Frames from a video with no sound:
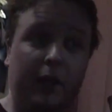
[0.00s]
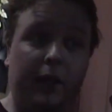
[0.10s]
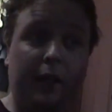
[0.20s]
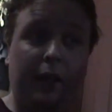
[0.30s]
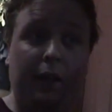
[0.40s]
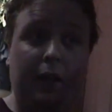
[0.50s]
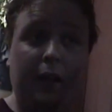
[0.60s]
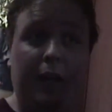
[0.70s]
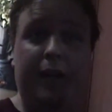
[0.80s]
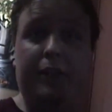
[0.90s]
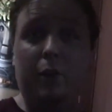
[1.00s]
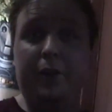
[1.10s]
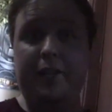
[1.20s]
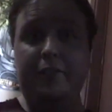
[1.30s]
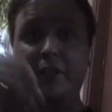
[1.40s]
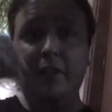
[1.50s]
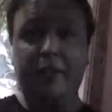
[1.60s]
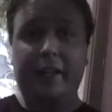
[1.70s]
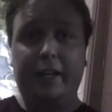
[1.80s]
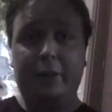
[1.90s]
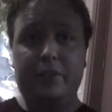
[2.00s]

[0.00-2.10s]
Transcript: I know they feel they gotta